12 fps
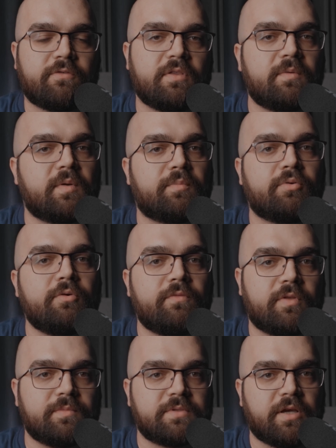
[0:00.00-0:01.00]
for them to prove
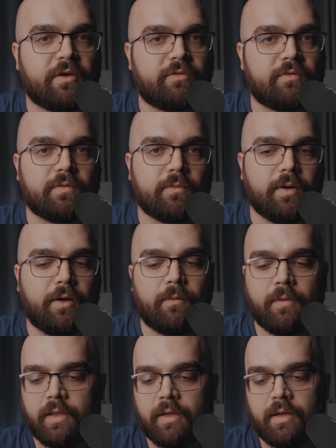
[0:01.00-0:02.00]
themselves, if you
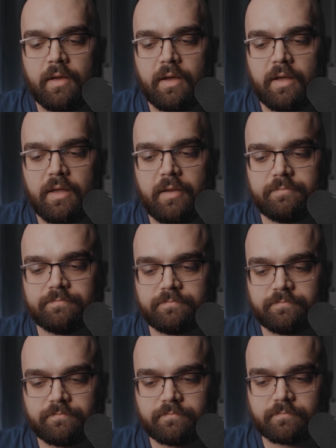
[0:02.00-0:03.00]
will. And
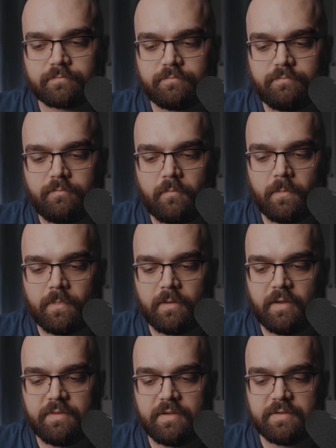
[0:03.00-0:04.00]

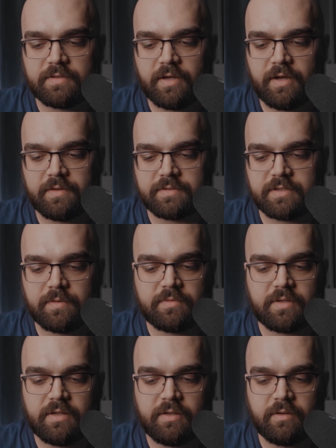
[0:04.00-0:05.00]
then the same
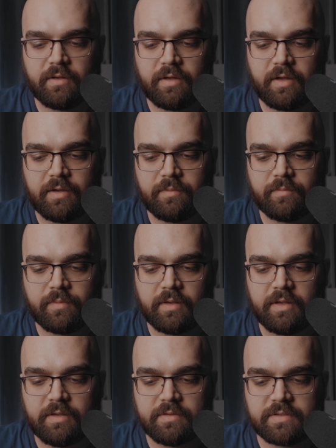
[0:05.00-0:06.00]
thing
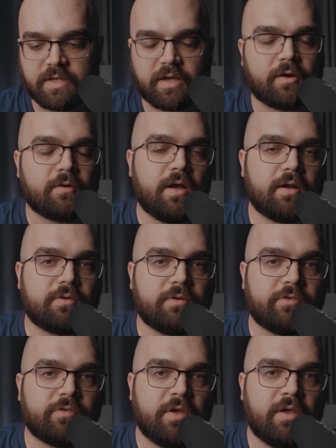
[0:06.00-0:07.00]
in 2
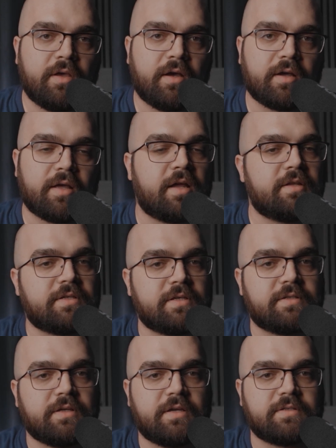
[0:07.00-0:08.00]
Chronicles, God is
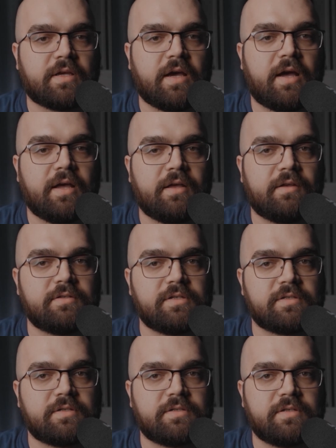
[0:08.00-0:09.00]
testing Hezekiah
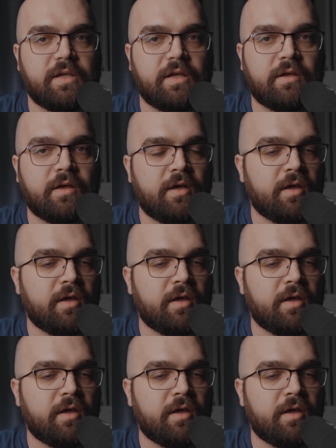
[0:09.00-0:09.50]
just to see